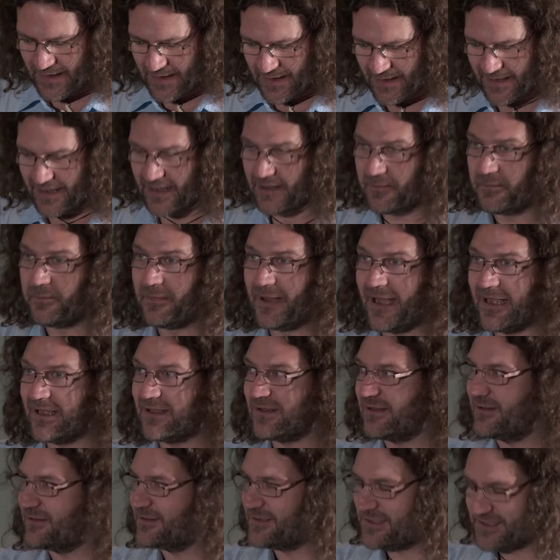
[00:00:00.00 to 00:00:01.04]

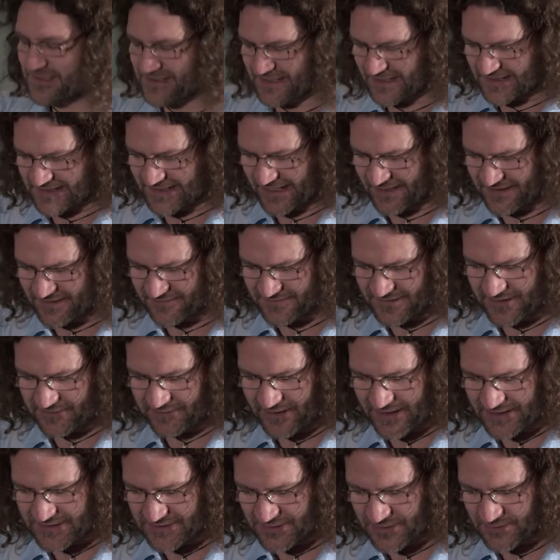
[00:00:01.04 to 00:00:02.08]
Michael is Executive
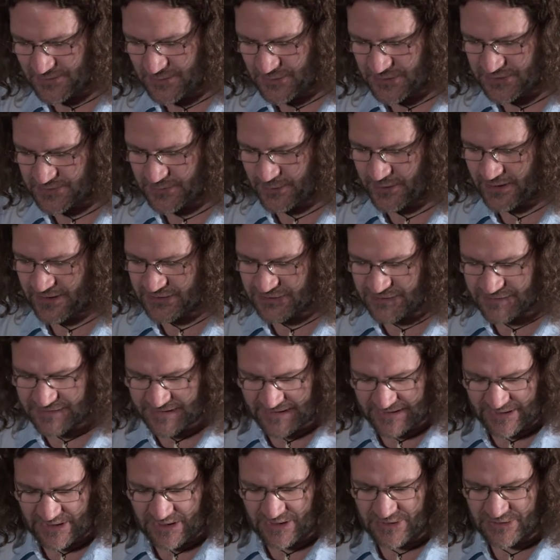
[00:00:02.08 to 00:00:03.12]
Director, Post-Production
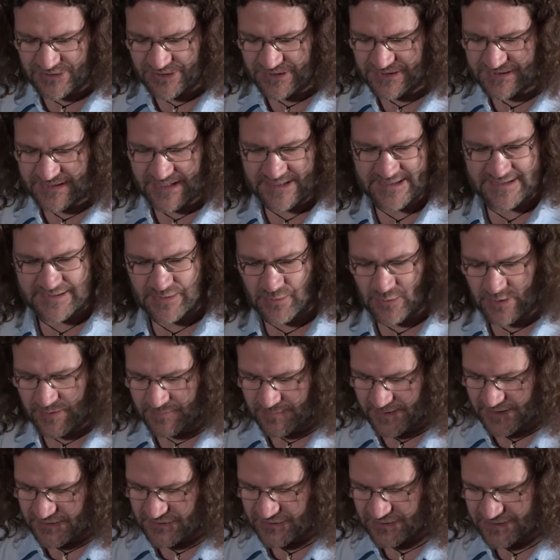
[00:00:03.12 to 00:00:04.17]
Technologies at
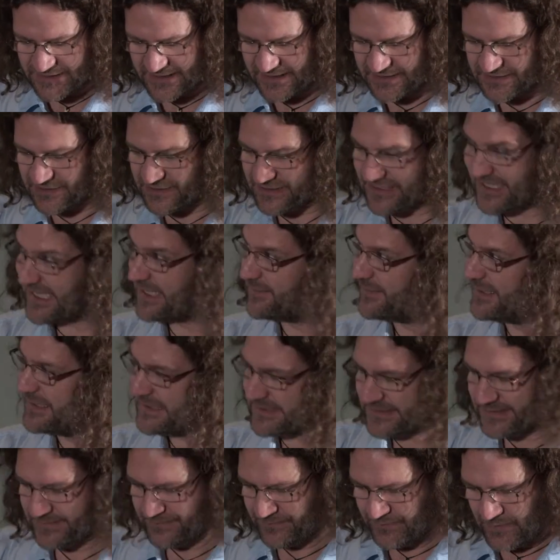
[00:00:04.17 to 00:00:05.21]
Sony Pictures
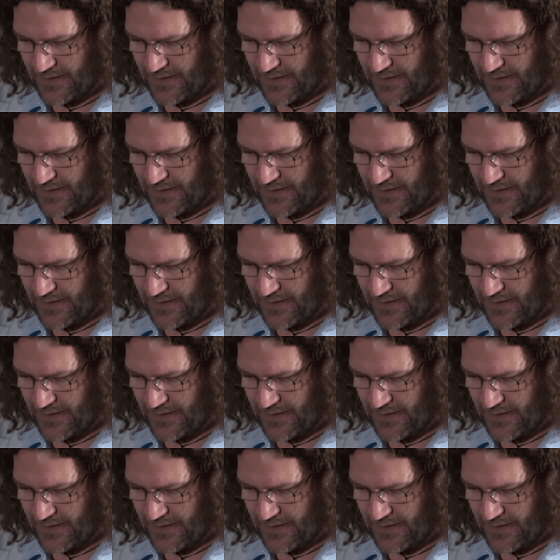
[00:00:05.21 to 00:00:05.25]
Entertainment,